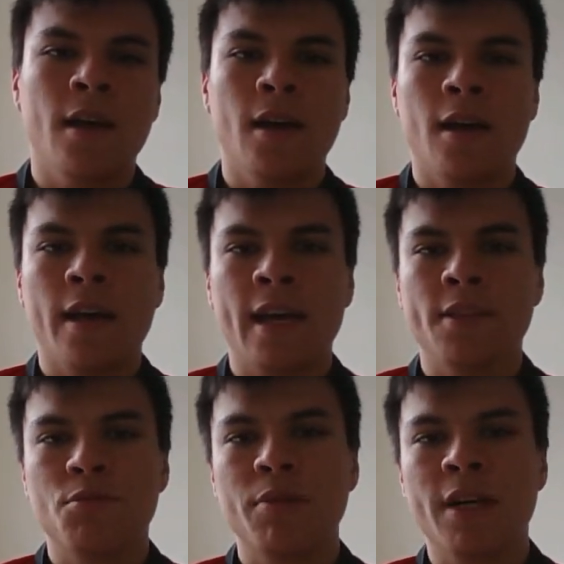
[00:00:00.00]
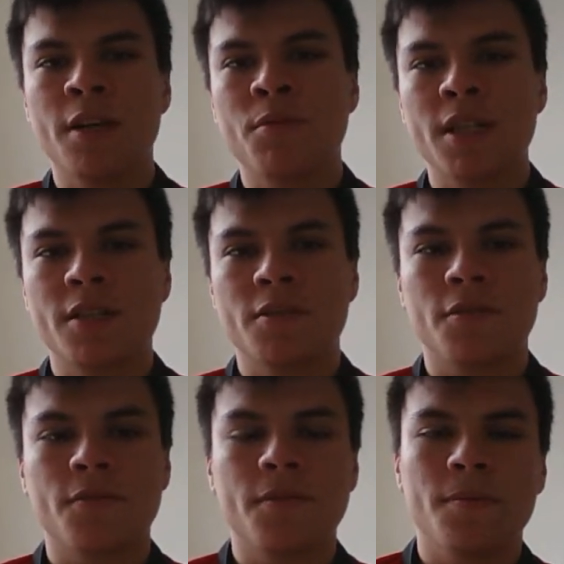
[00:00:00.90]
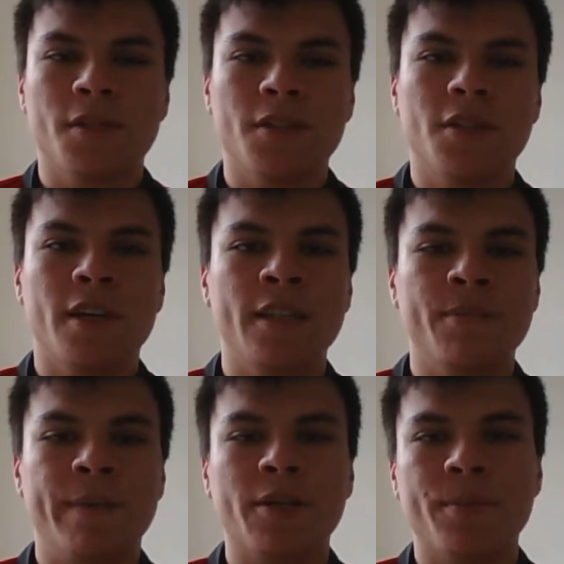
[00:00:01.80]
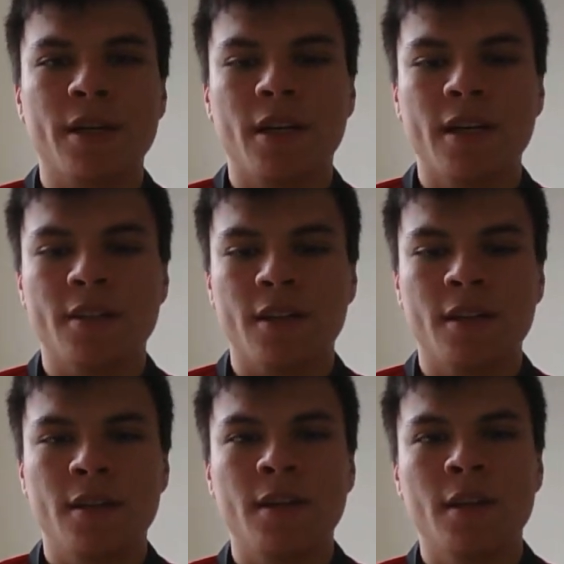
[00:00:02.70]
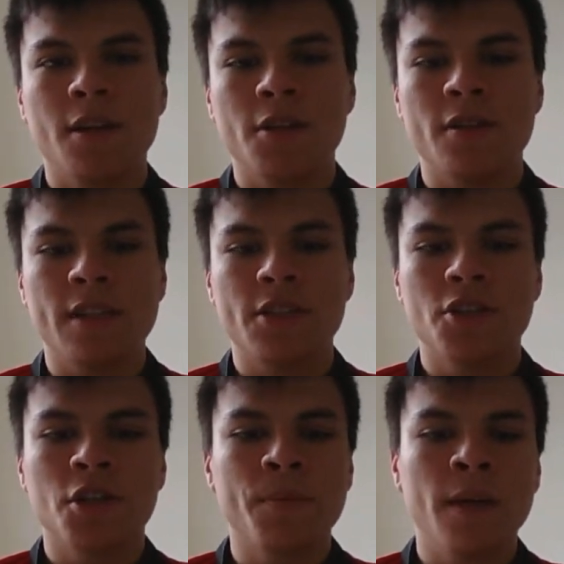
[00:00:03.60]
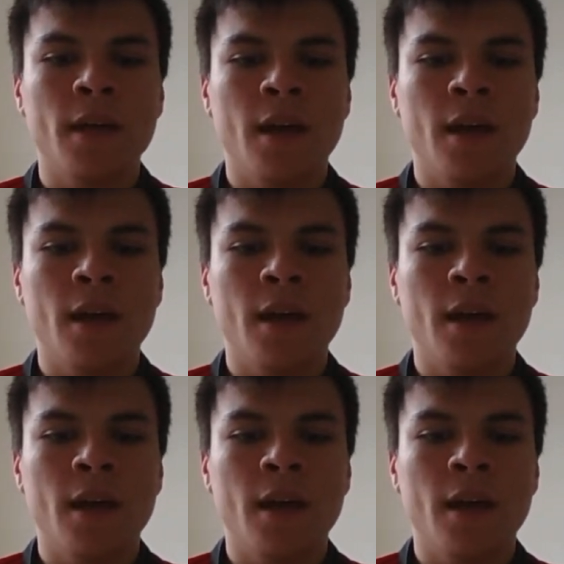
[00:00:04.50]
against Wigan, which sort of consigned Malky Mackay to losing his job.